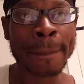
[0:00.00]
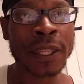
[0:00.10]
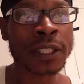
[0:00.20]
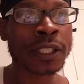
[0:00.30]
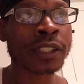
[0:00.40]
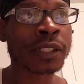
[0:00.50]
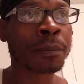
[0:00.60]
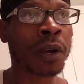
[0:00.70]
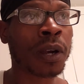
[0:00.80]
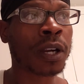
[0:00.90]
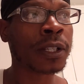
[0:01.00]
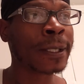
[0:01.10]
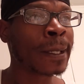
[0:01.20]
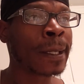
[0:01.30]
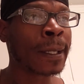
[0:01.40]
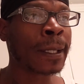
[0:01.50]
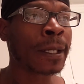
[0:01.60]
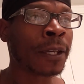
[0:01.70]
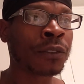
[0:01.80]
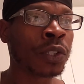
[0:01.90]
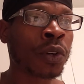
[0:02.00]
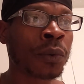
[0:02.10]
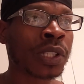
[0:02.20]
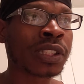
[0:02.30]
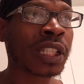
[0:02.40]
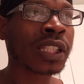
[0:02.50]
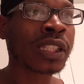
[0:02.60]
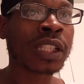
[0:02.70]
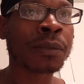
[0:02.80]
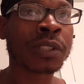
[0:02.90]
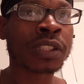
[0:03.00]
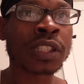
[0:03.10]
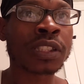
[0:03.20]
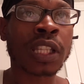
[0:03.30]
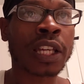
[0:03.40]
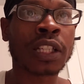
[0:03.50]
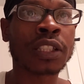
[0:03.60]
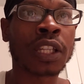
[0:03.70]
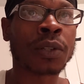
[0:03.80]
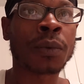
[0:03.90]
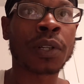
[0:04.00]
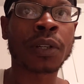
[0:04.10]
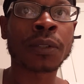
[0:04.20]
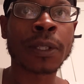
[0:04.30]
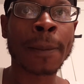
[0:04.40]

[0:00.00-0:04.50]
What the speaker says: It is the part. If you don't want to say sleep, it's like another world.